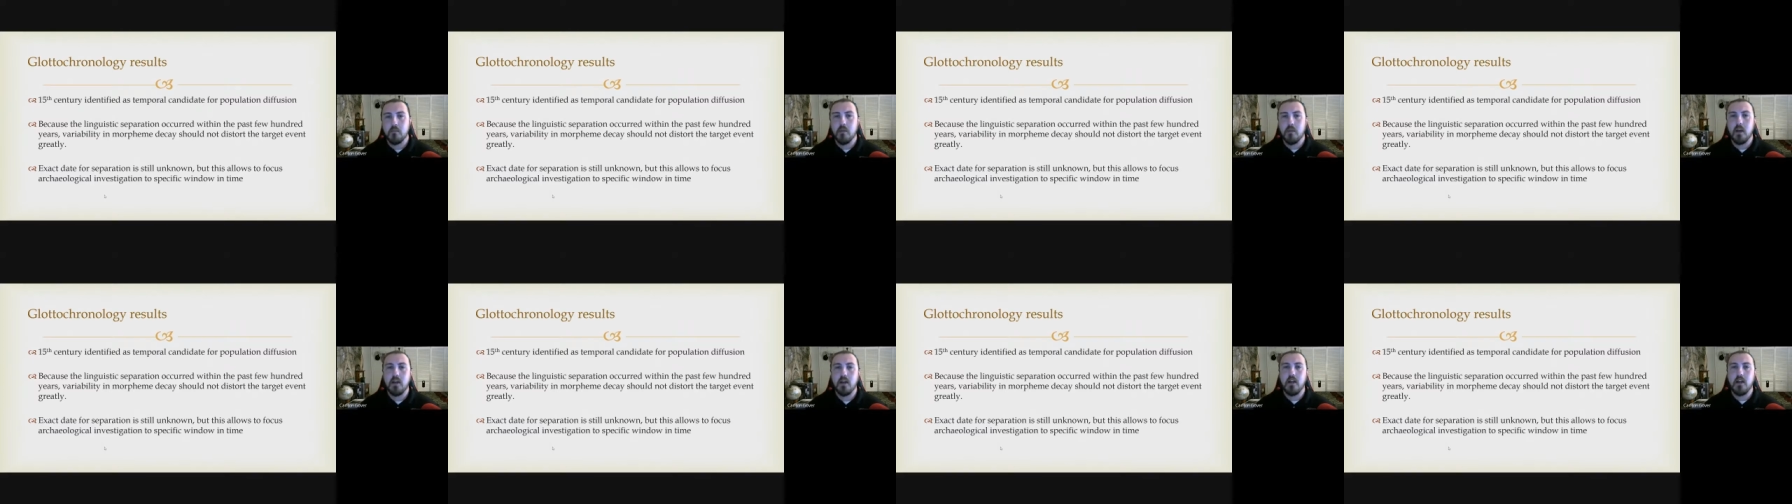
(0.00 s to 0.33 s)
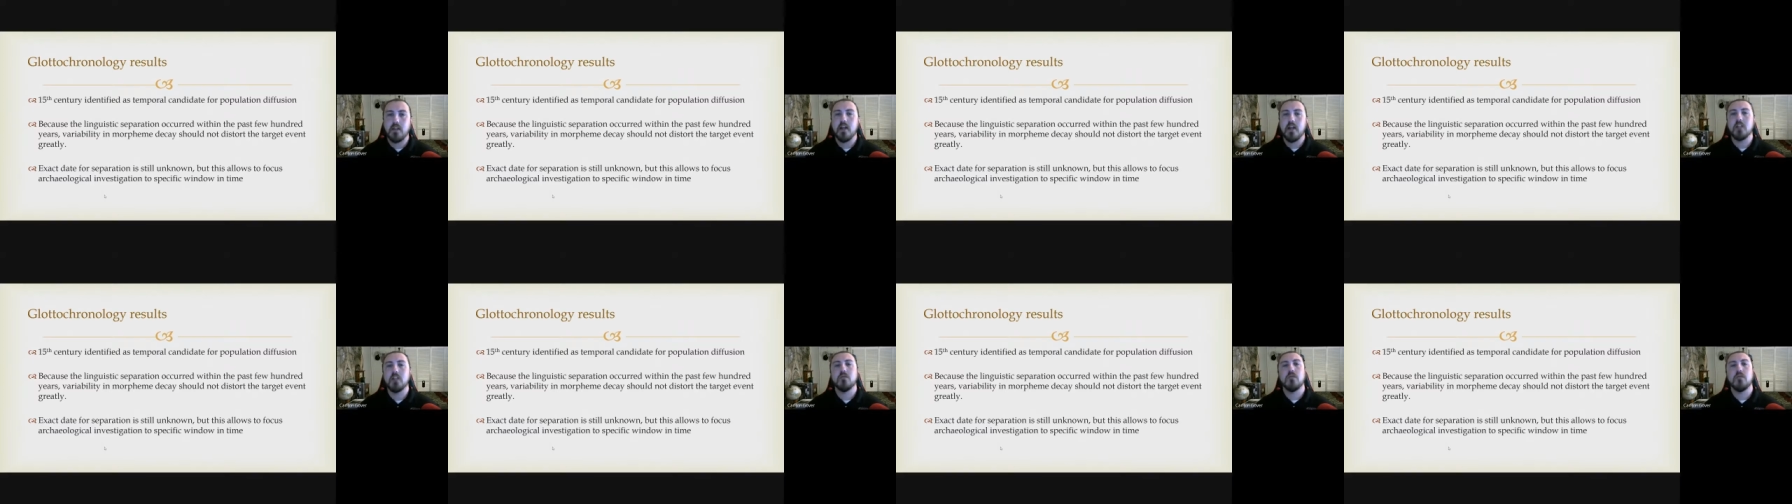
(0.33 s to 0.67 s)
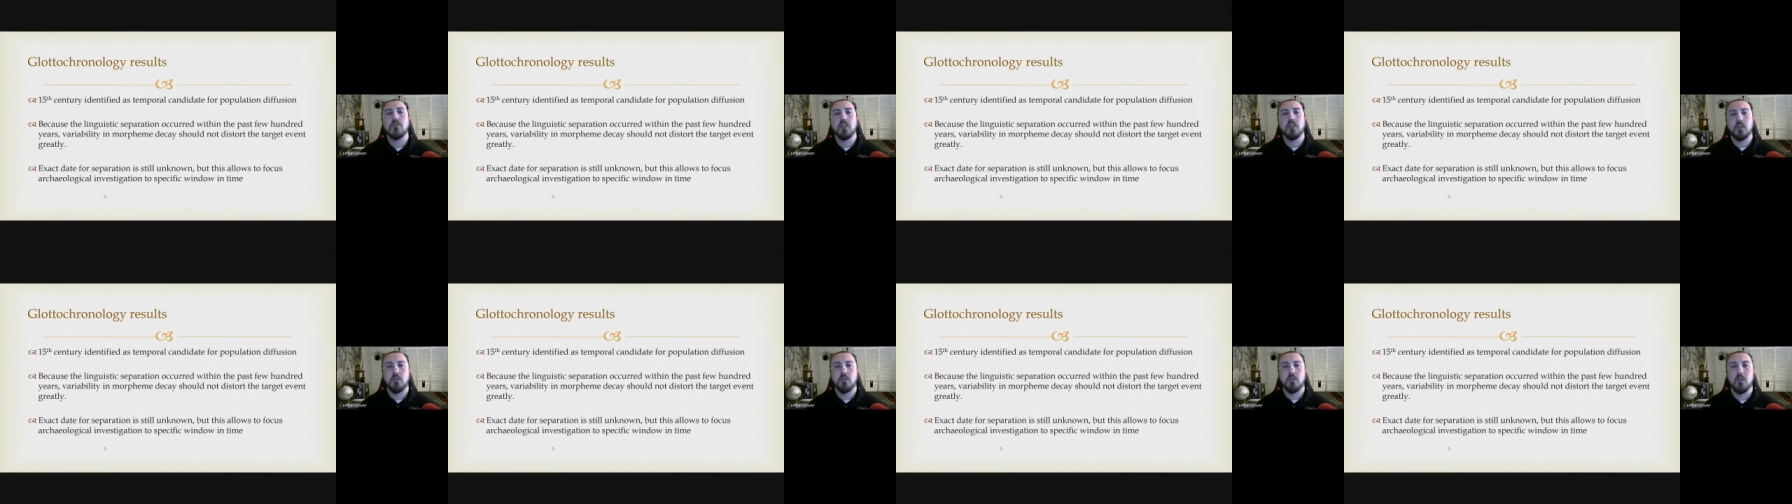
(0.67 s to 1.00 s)
But and that's what we're
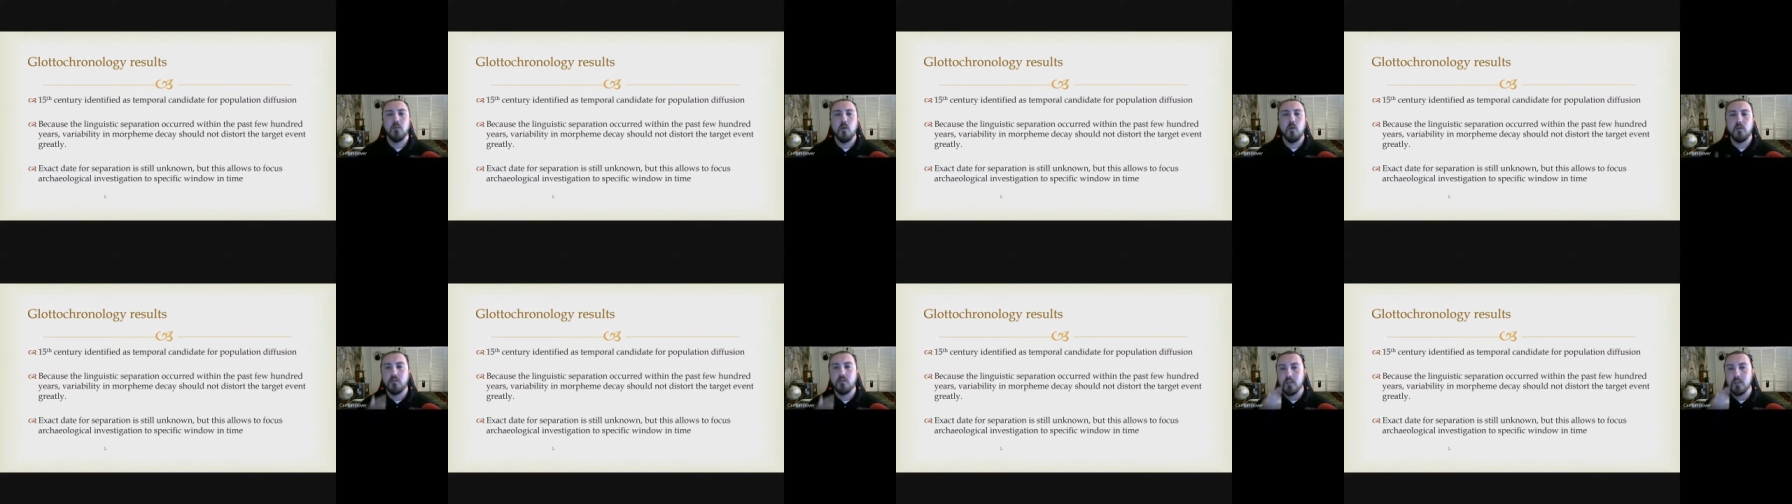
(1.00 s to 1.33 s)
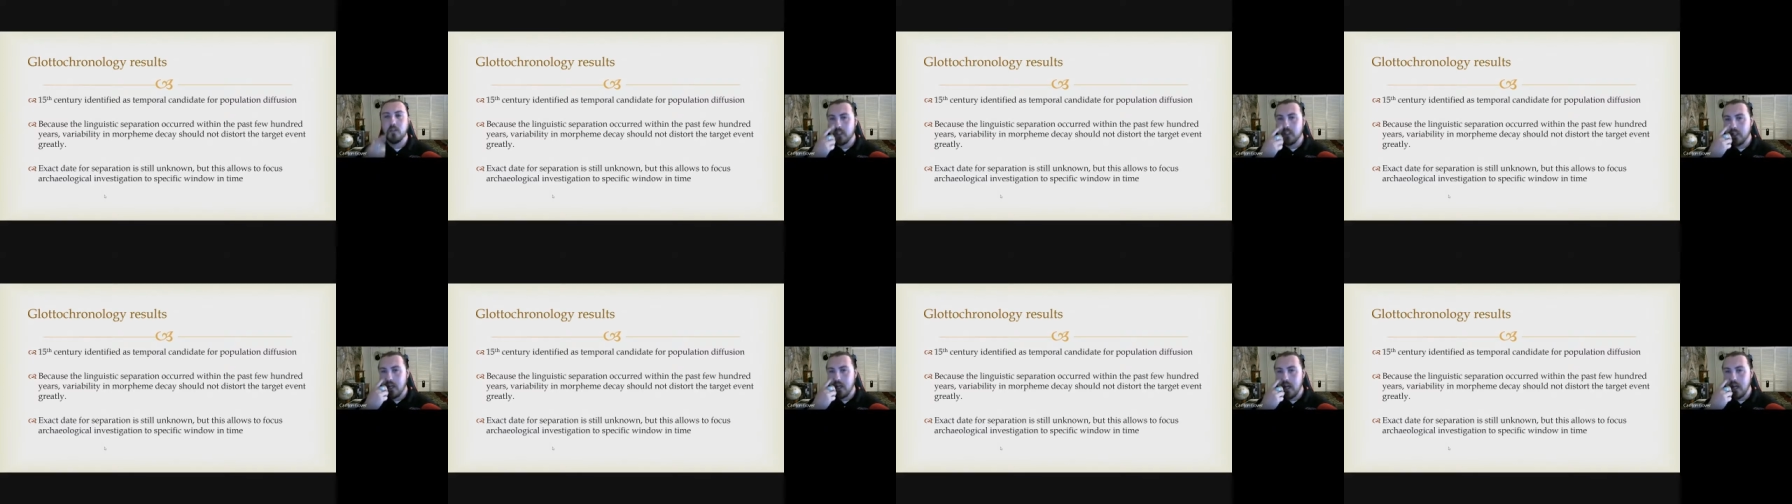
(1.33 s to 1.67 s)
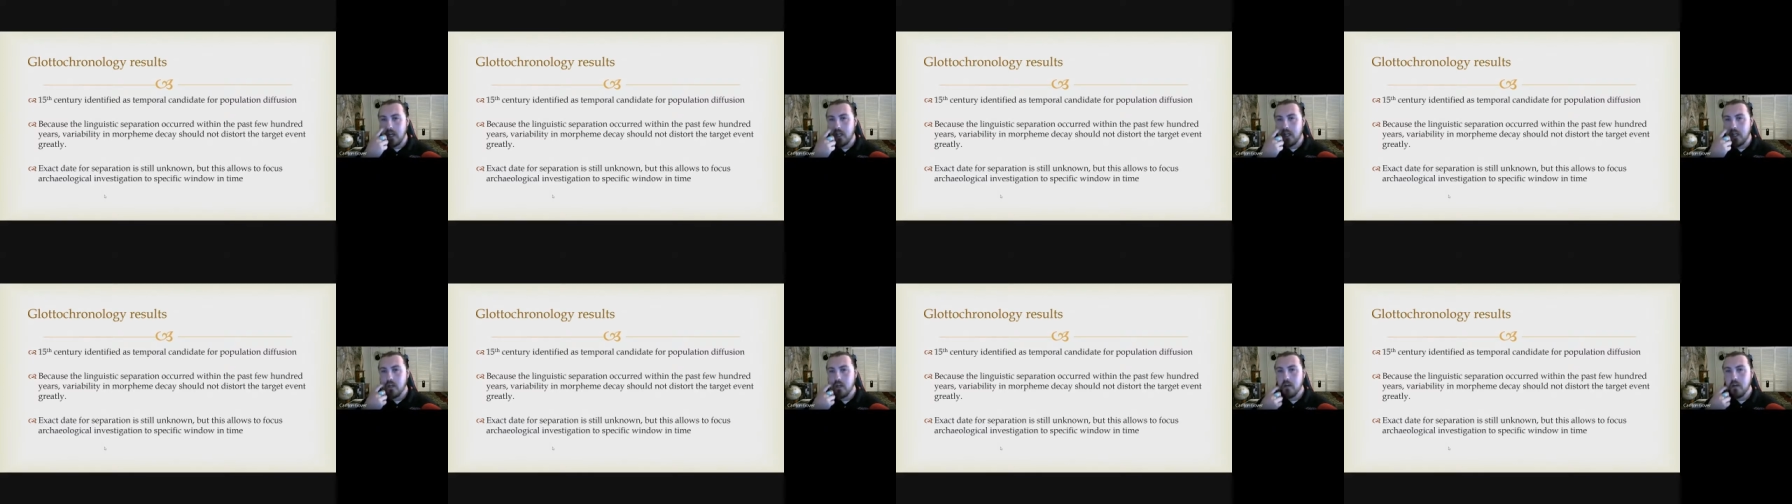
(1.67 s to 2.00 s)
talking about morpheme
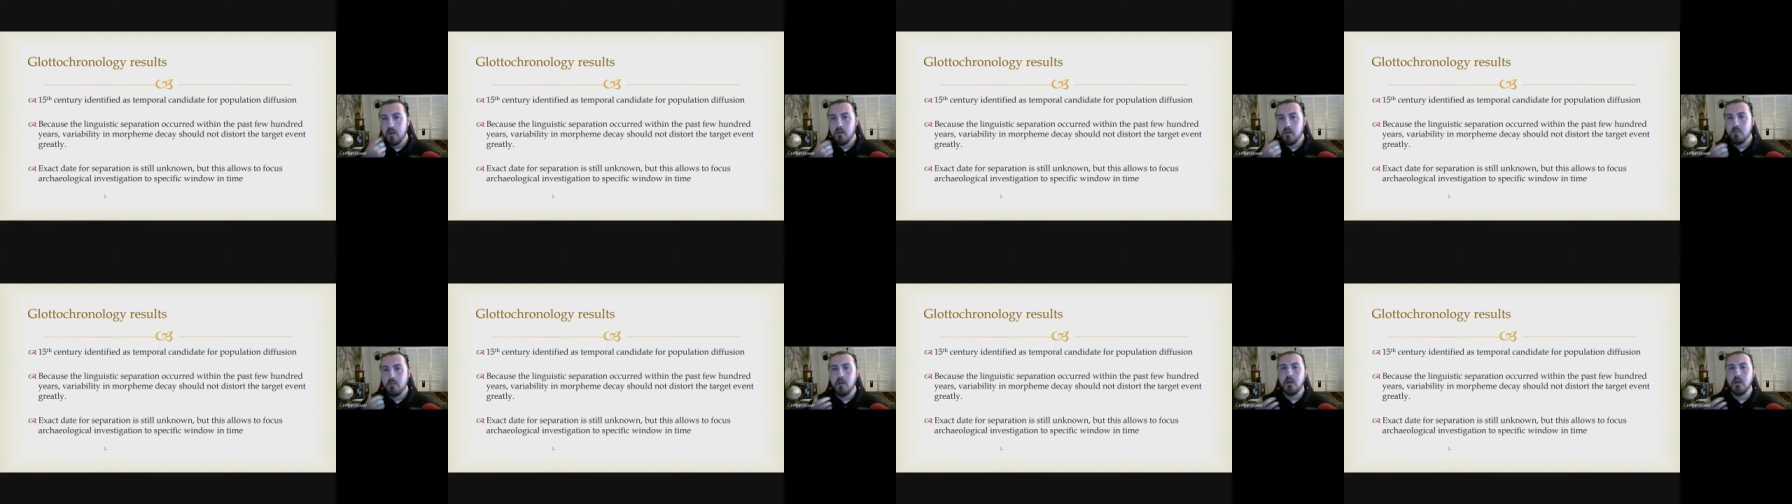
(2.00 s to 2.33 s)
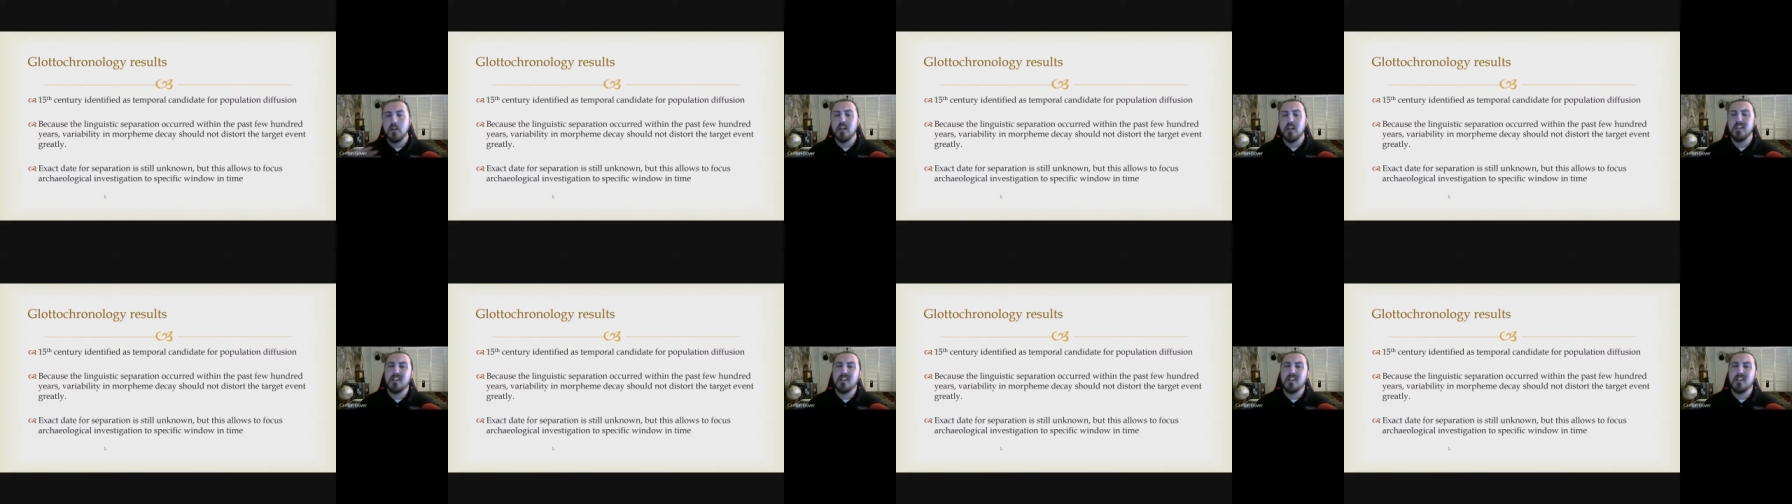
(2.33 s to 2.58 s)
decay. But and,